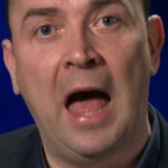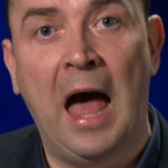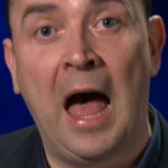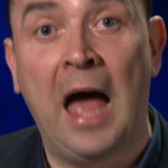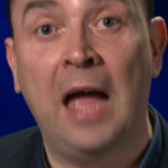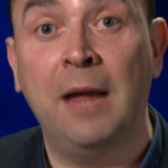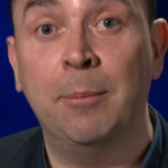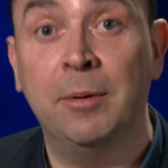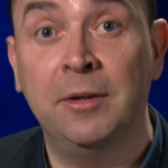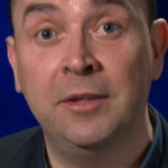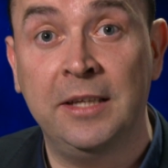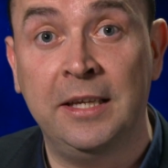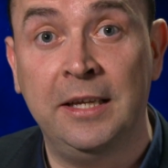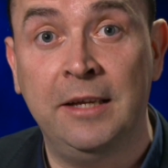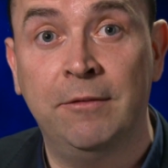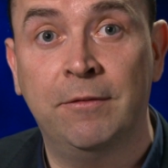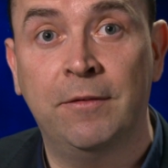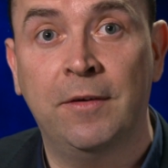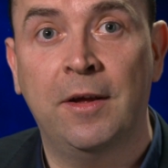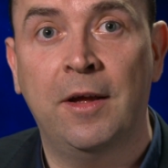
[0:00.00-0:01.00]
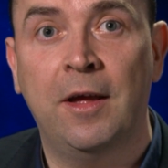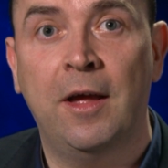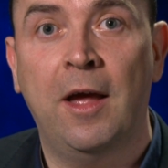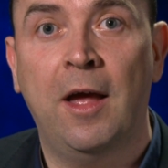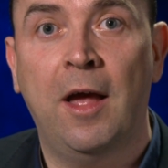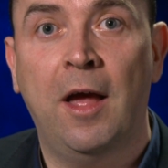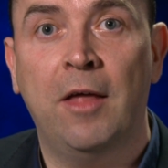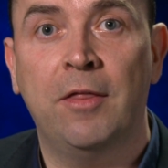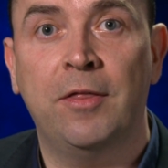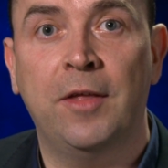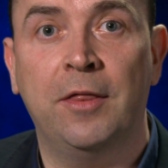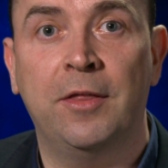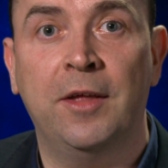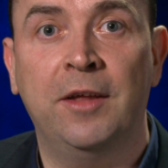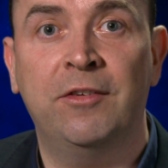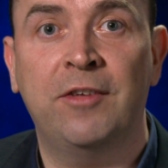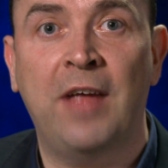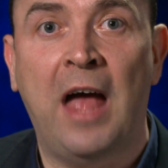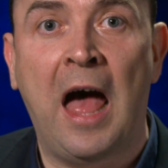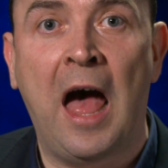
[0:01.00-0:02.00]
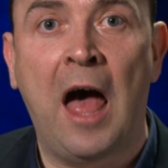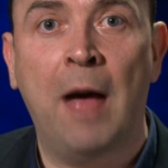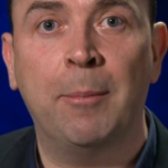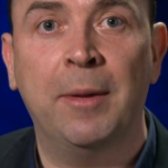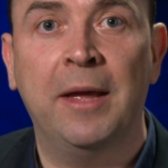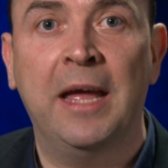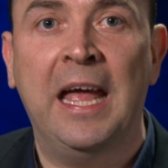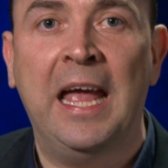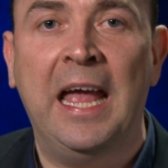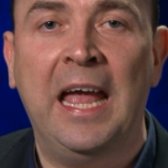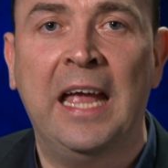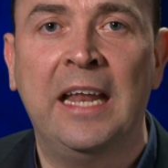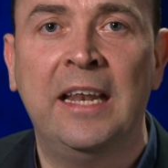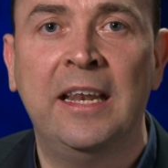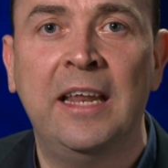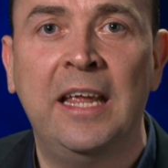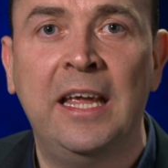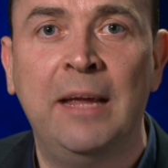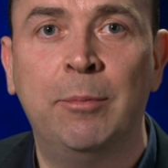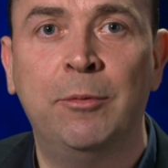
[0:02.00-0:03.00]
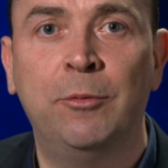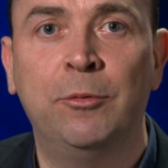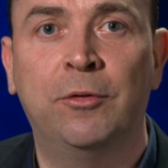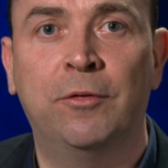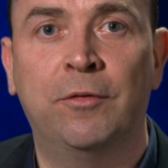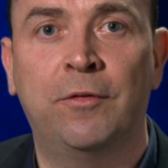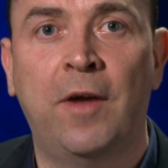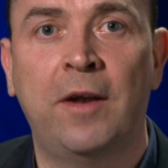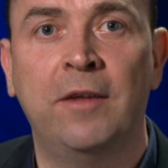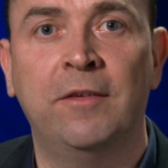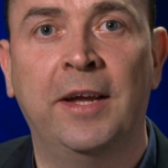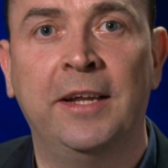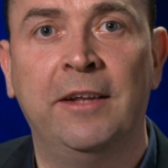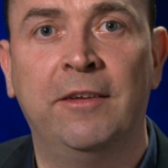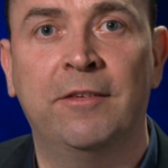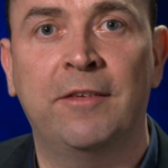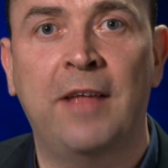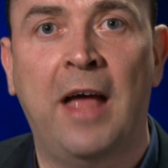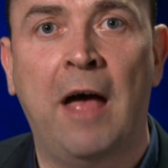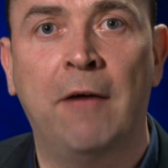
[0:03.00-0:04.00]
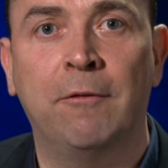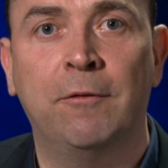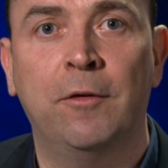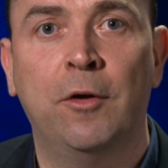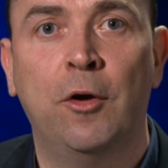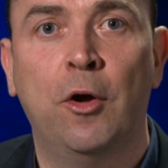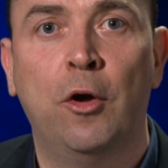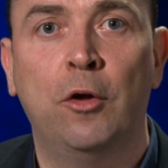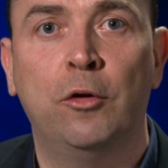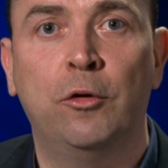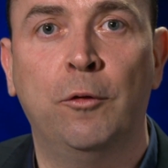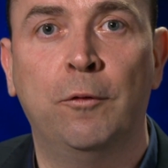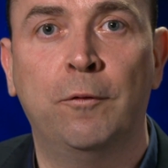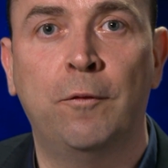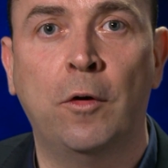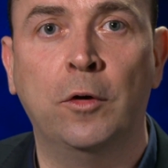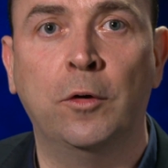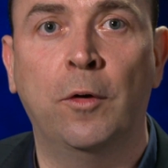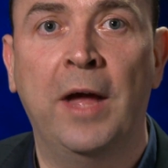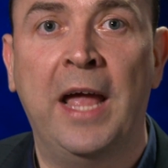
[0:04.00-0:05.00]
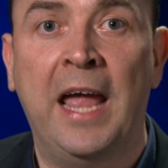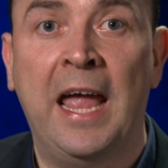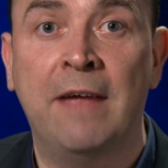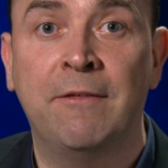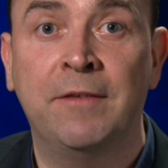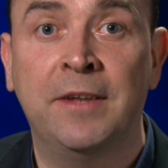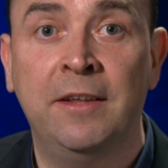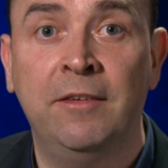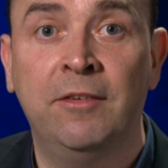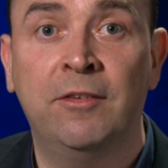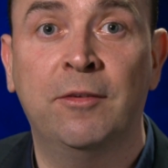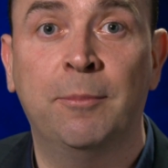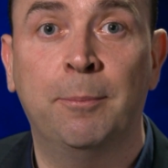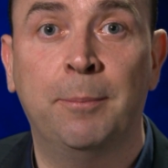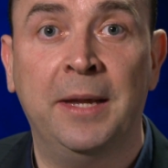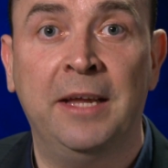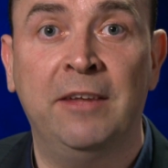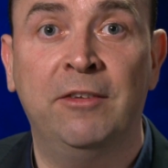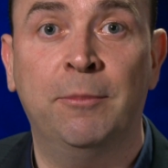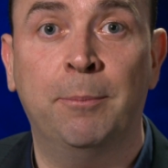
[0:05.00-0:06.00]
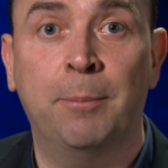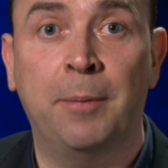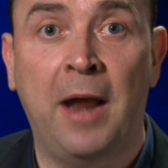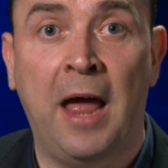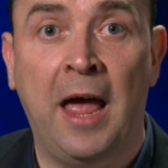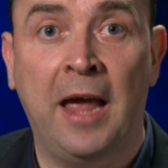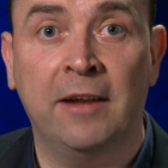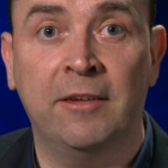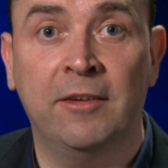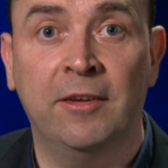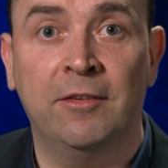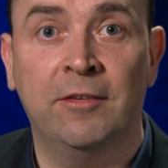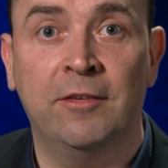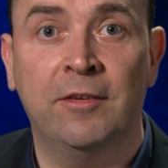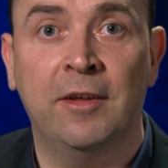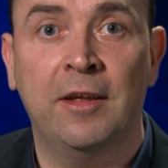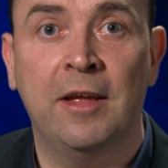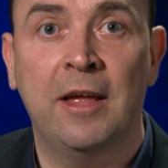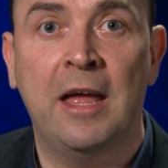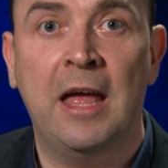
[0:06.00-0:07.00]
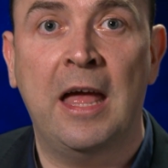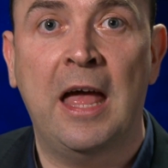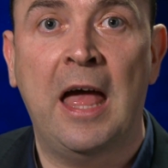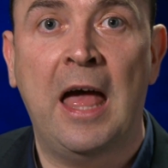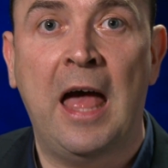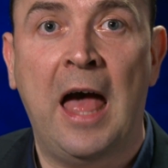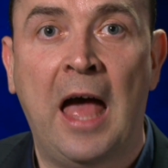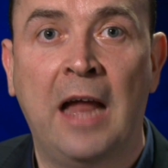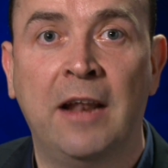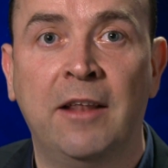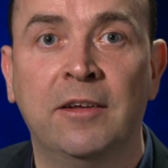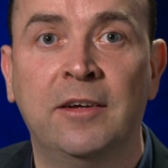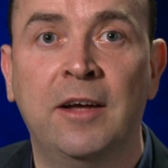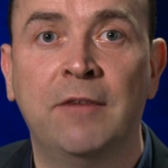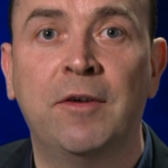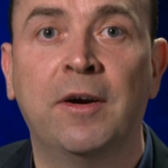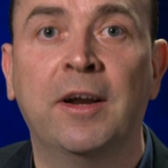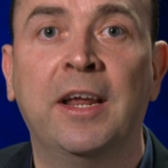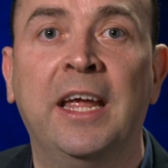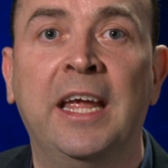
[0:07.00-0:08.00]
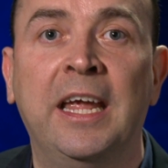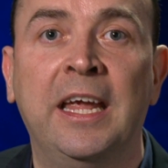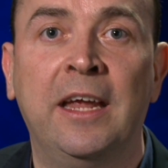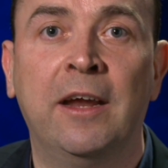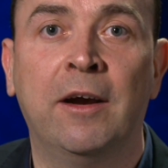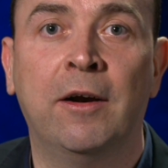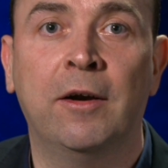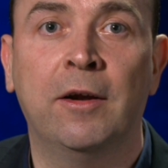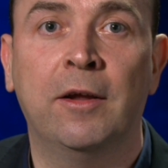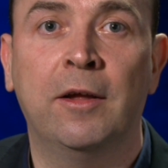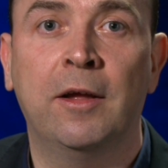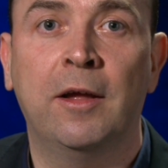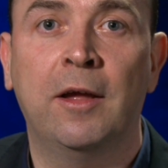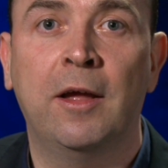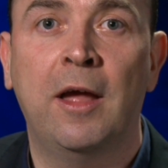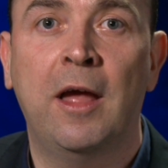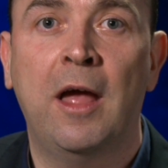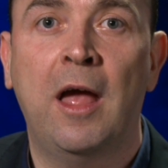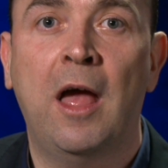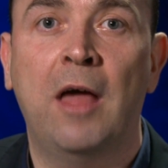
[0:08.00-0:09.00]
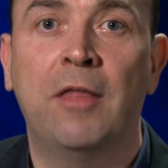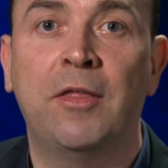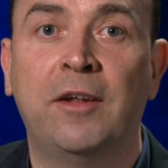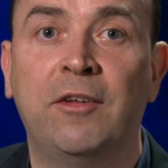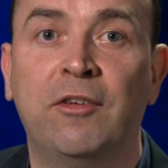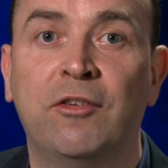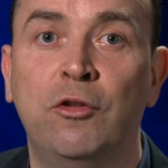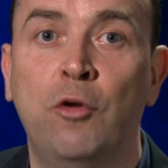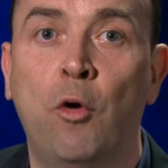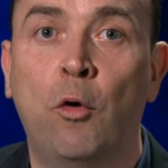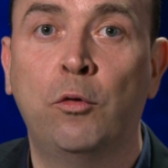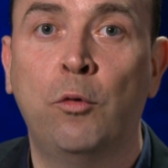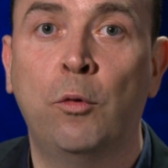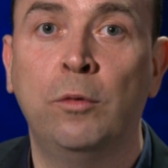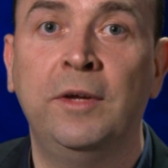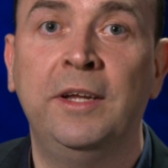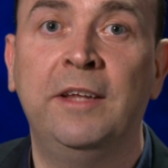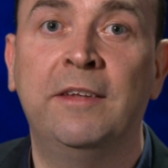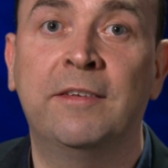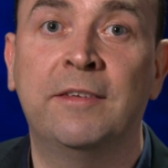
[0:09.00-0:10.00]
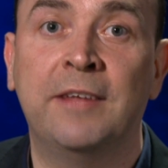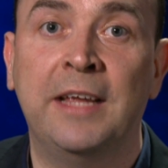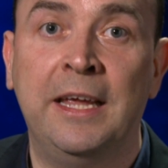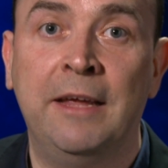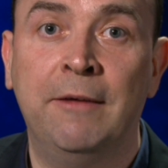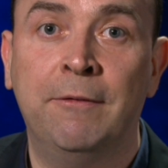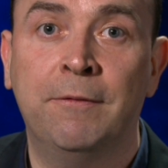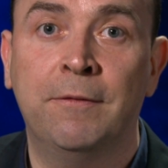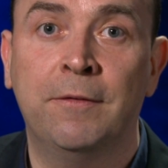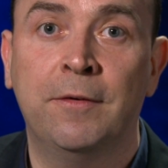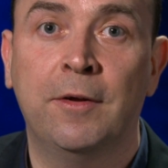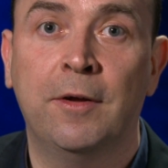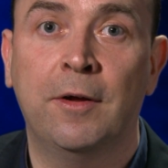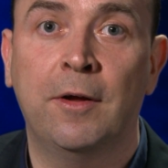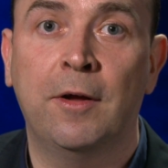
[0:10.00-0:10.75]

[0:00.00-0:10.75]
I believe that this app enables frontline staff to follow evidence-based practice and deliver care that is not only safe,